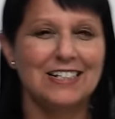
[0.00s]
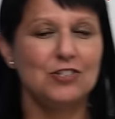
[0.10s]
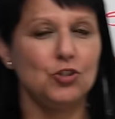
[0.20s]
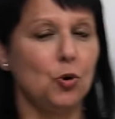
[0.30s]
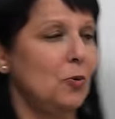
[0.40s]

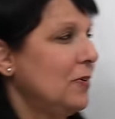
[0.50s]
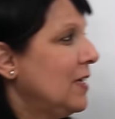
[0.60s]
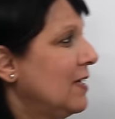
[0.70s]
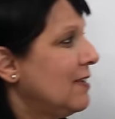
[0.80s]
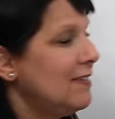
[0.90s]
So
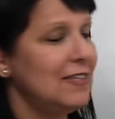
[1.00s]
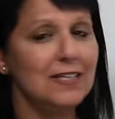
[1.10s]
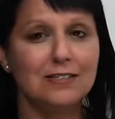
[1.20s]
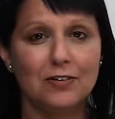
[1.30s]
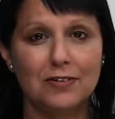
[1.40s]

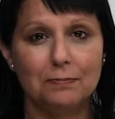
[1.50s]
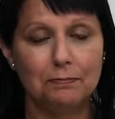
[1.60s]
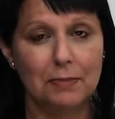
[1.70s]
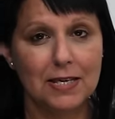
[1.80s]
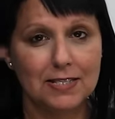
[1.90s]
these are the
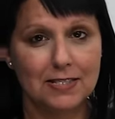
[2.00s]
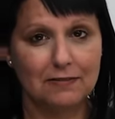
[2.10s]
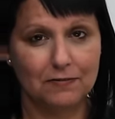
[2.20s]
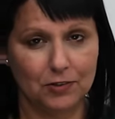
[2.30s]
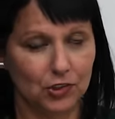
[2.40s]

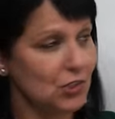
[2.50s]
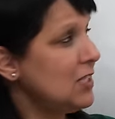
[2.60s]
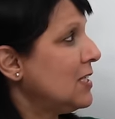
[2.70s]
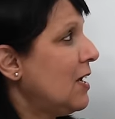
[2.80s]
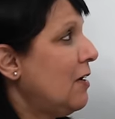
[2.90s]
basic
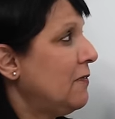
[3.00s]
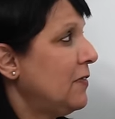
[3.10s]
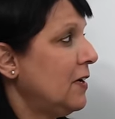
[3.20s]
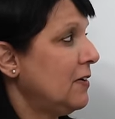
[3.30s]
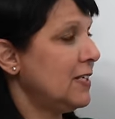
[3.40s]
versions
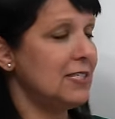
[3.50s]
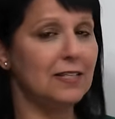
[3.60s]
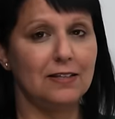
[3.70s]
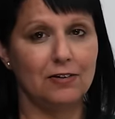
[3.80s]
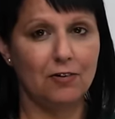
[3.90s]
of there is
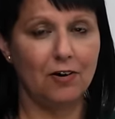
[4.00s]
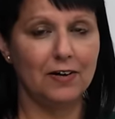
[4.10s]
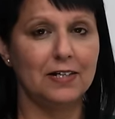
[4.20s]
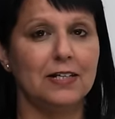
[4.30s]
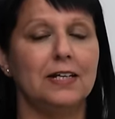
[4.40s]
and there
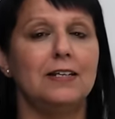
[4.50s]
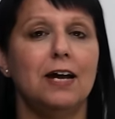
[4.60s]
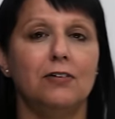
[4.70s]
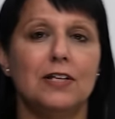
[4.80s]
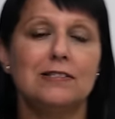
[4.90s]
are.
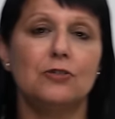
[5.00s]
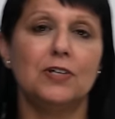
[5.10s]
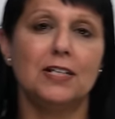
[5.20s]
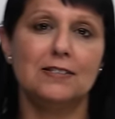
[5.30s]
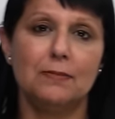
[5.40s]
Now let's
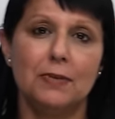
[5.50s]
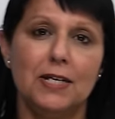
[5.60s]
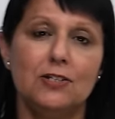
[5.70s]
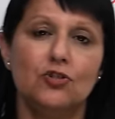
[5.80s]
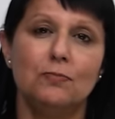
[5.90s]
look at some
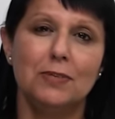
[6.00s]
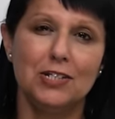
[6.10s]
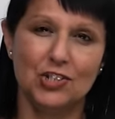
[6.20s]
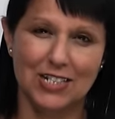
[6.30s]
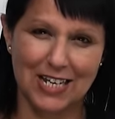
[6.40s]

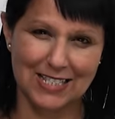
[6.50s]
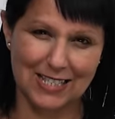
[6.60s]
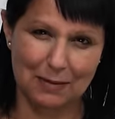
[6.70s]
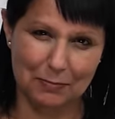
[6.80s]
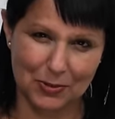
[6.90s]
intermediate
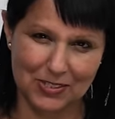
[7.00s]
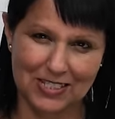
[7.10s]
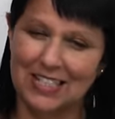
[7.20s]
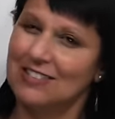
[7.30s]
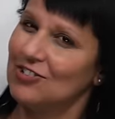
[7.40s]

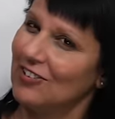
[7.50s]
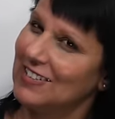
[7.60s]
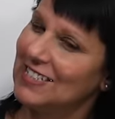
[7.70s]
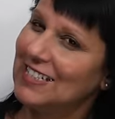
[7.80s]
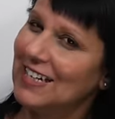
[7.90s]
examples. It
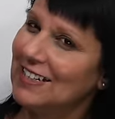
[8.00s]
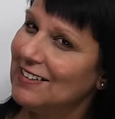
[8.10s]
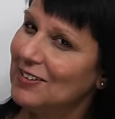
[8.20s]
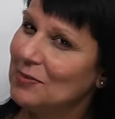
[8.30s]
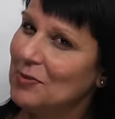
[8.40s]
starts to get
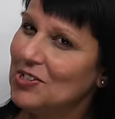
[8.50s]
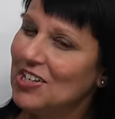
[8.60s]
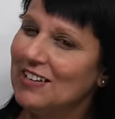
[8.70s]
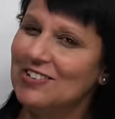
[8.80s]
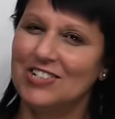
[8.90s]
a little more
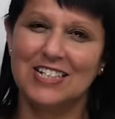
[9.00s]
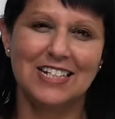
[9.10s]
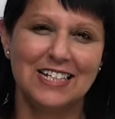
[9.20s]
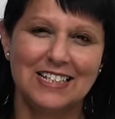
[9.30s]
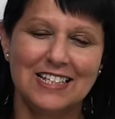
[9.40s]

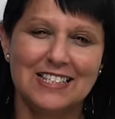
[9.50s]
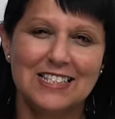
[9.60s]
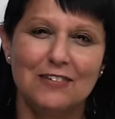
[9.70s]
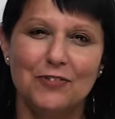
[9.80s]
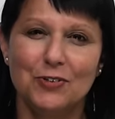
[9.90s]
challenging. Let's
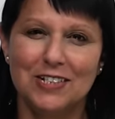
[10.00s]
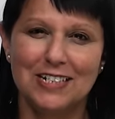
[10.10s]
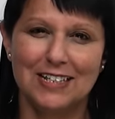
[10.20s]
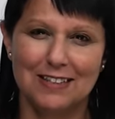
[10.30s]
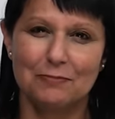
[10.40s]
see if you can
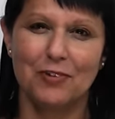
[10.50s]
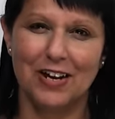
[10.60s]
get them